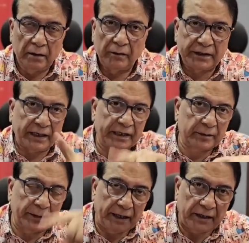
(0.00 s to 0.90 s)
which I
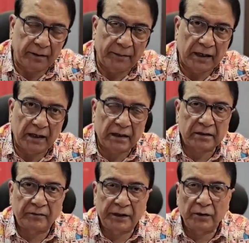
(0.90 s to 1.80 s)
explained in my
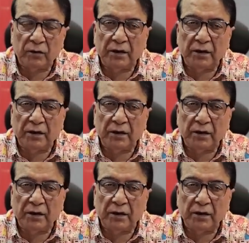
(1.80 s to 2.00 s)
last video.